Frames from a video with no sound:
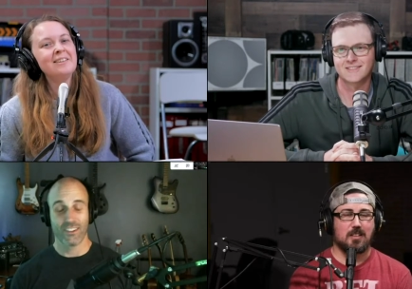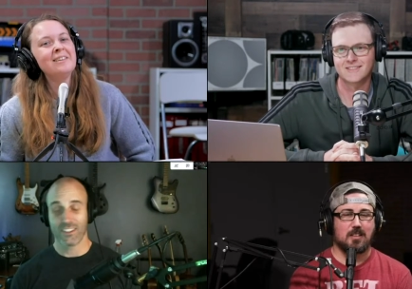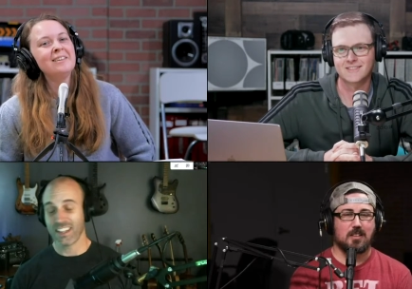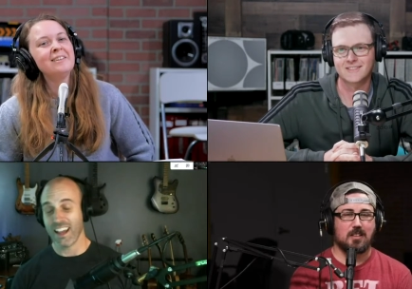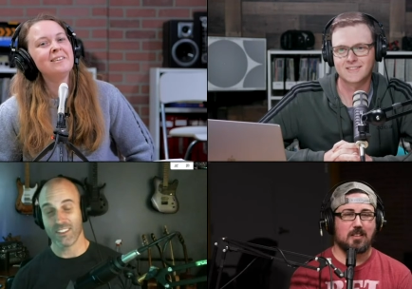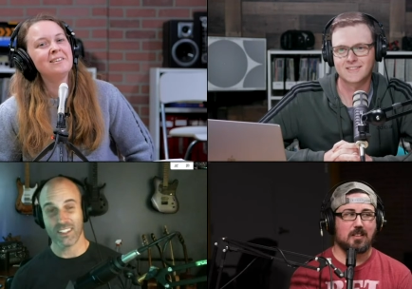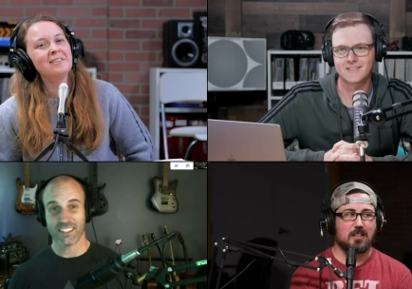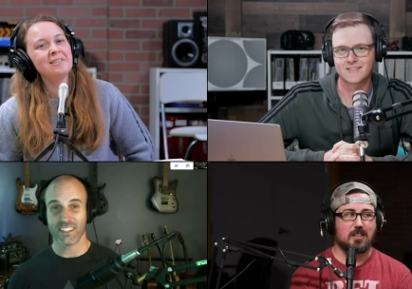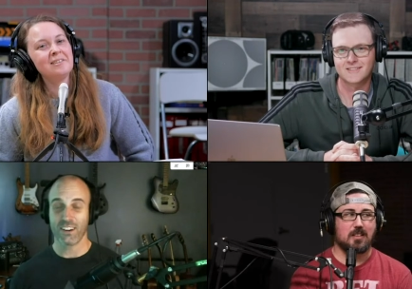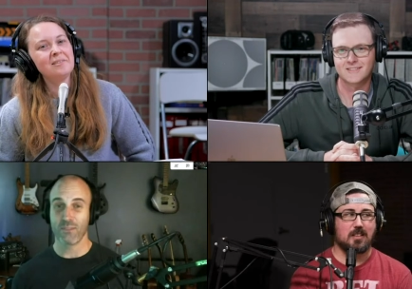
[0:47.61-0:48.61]
Speaker 1: their sound is
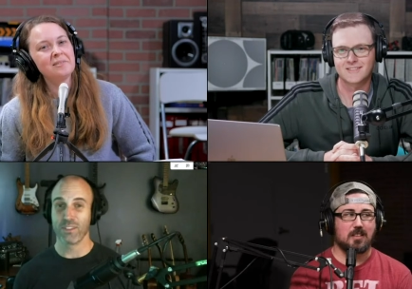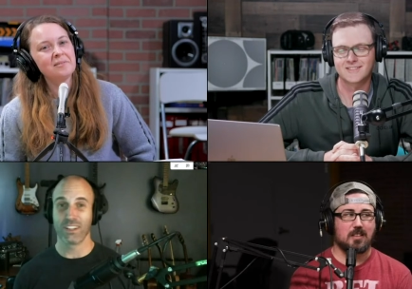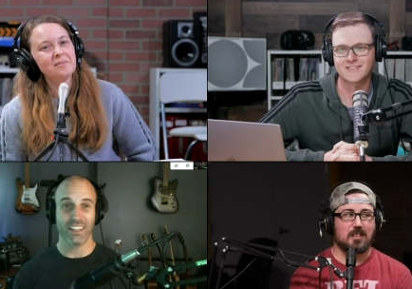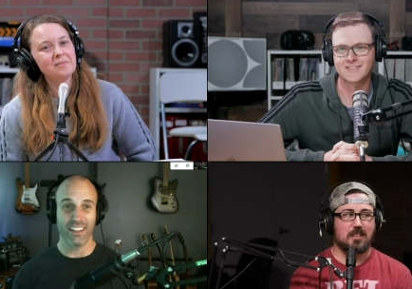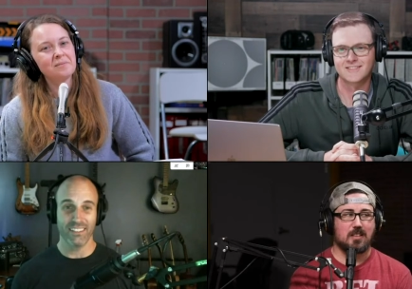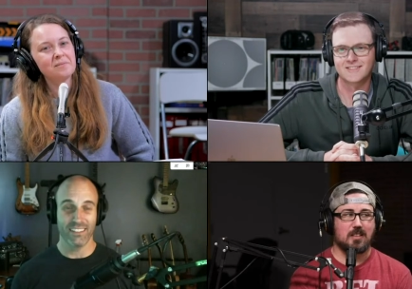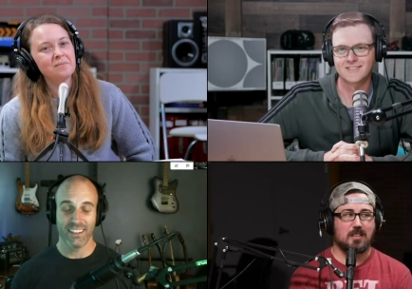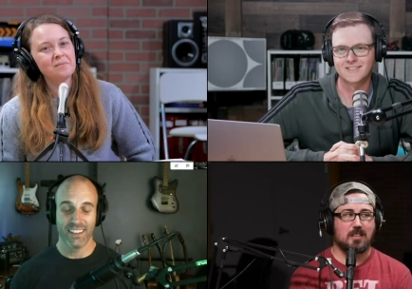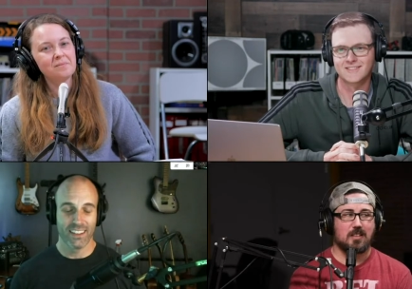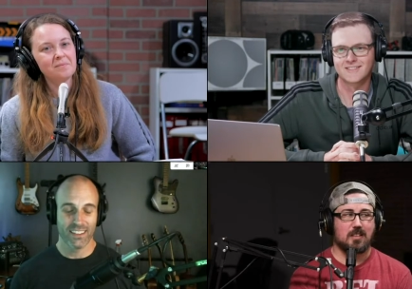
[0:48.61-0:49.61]
terrible, and
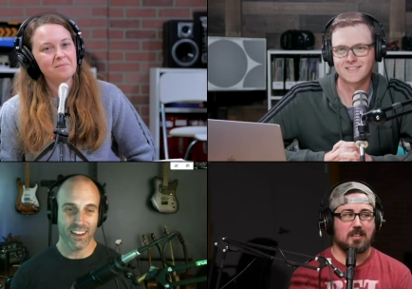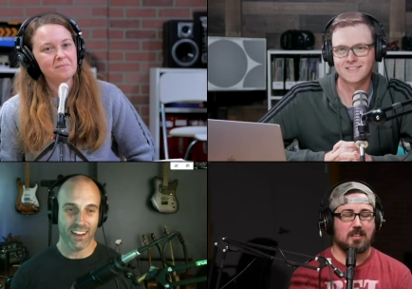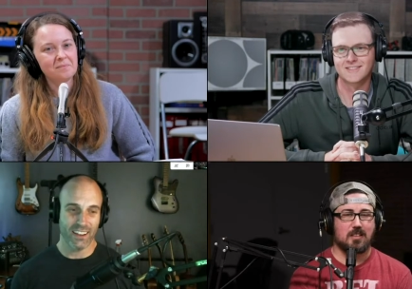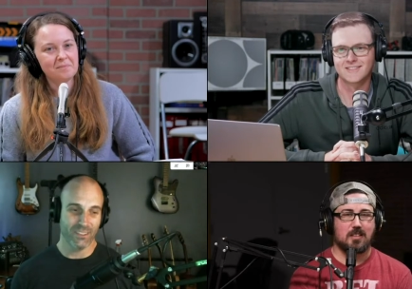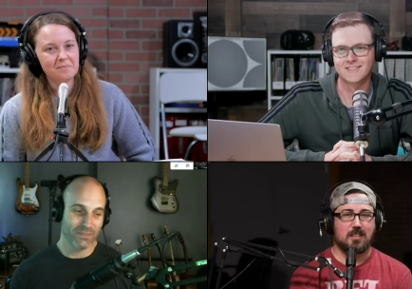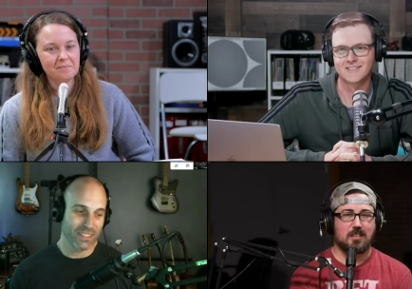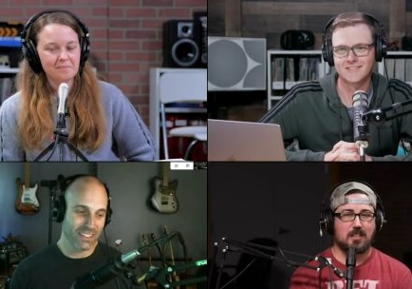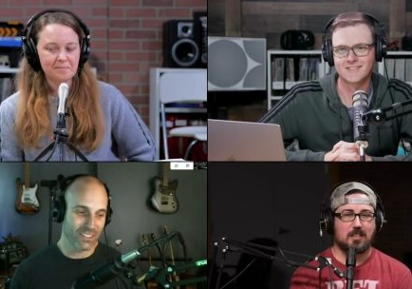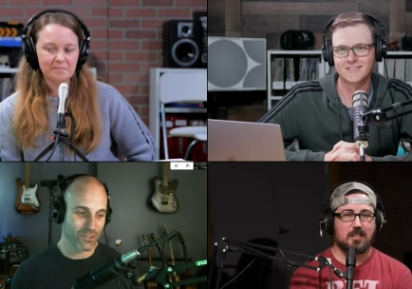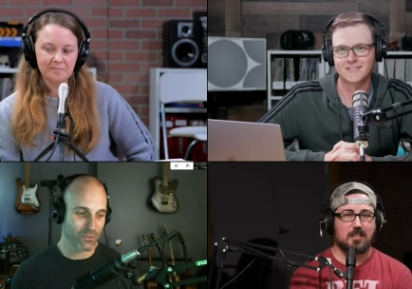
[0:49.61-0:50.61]
I don't
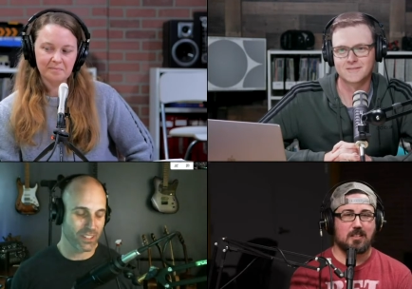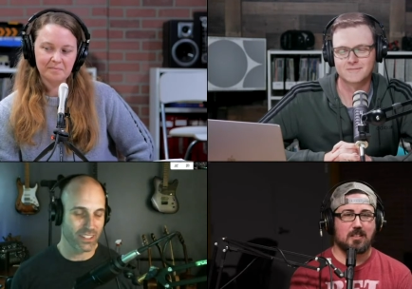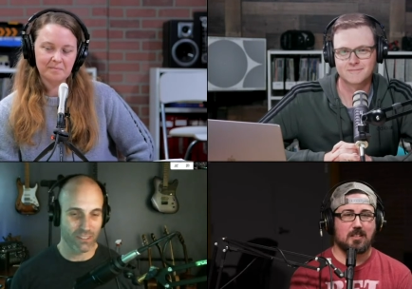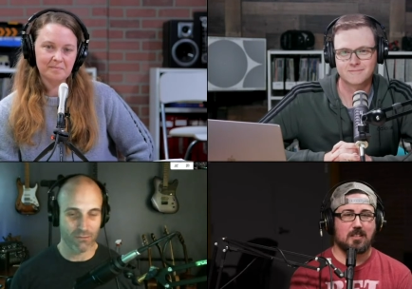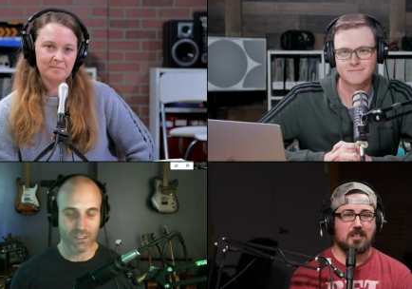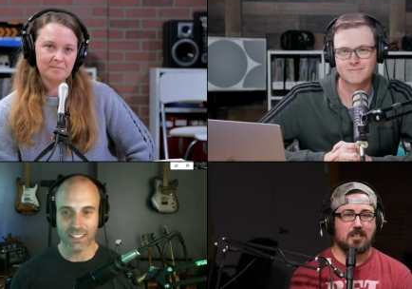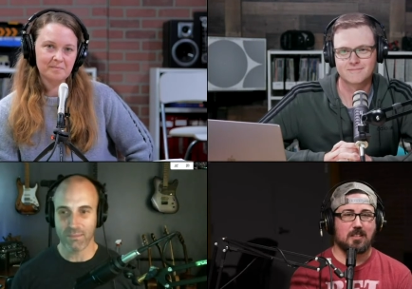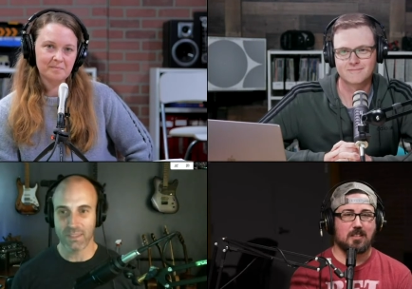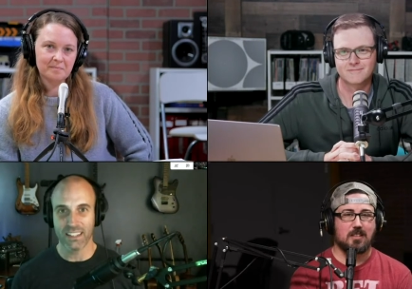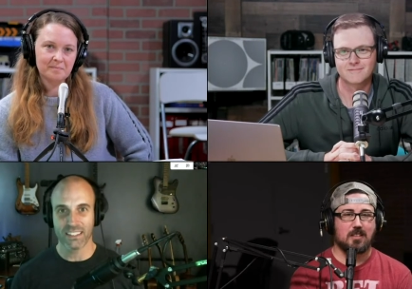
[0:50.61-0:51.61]
think there's really a
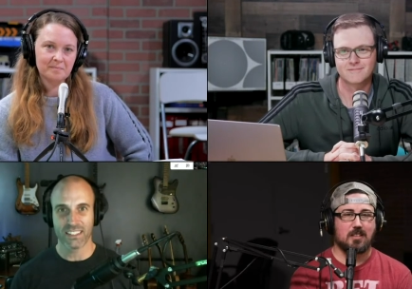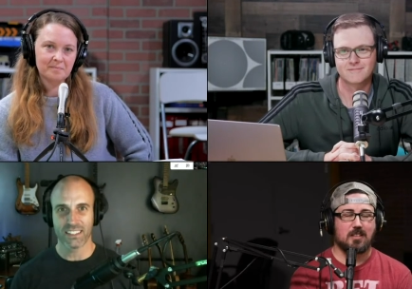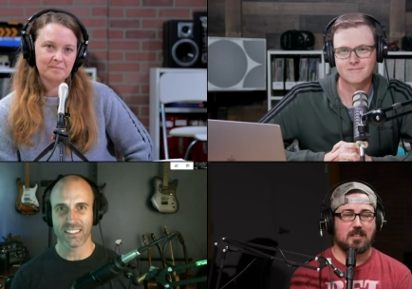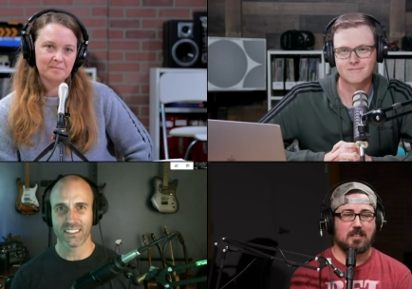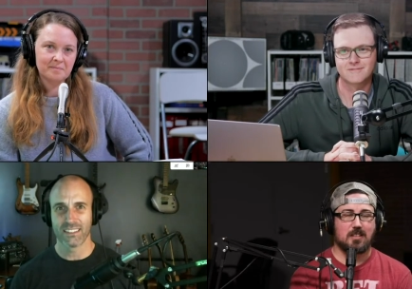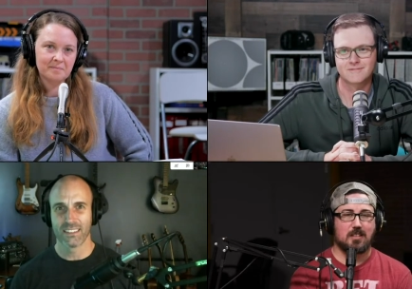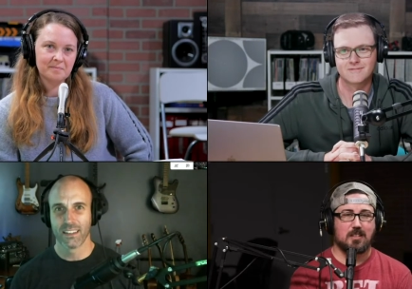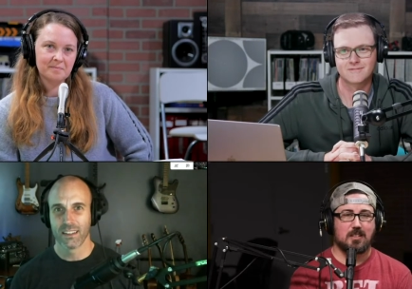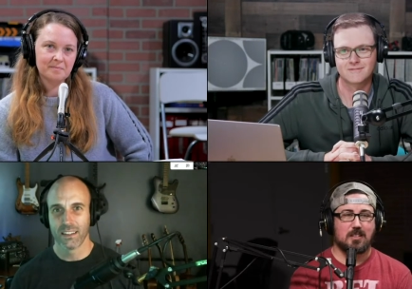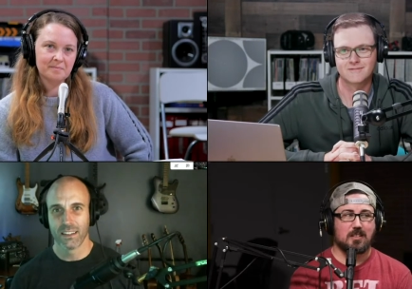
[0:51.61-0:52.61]
recipe. It's just
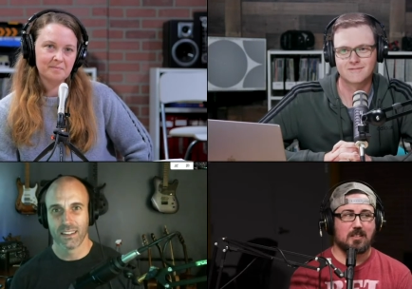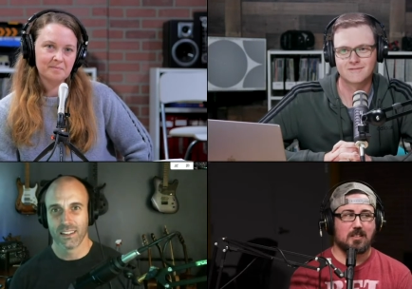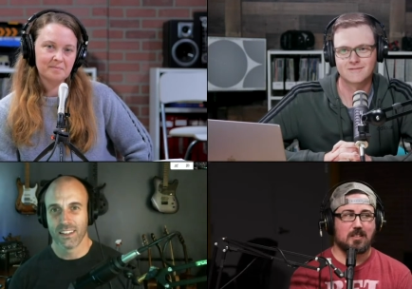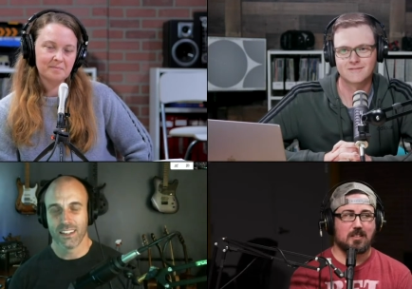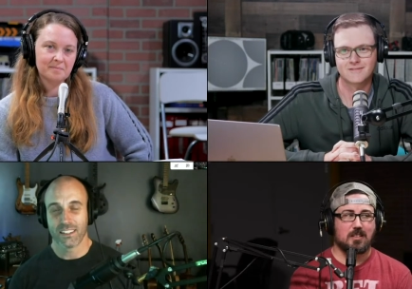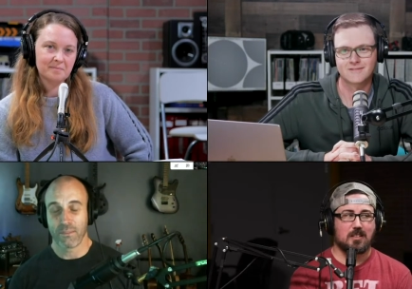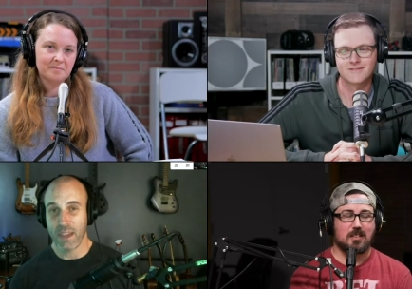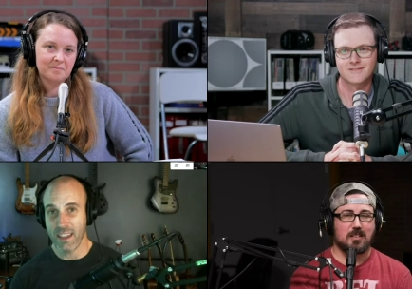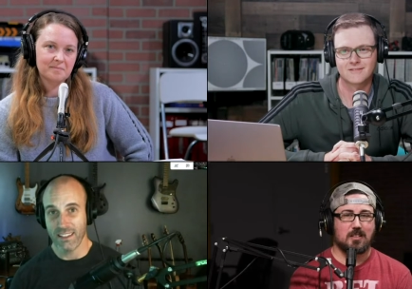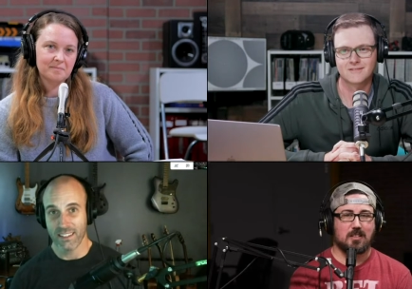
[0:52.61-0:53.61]
it
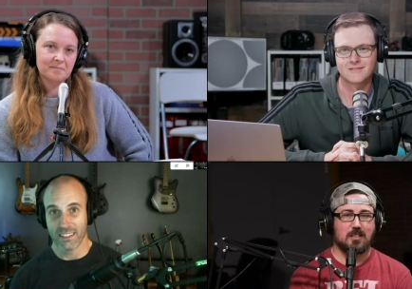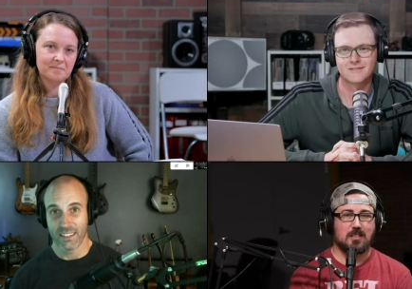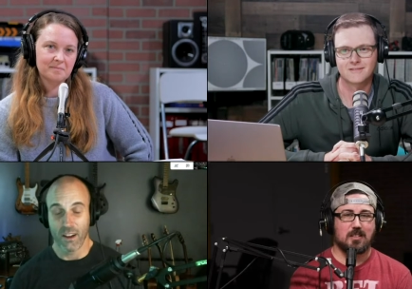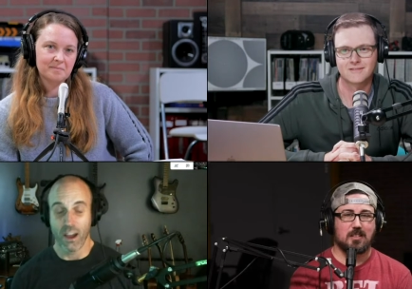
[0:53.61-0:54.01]
depends.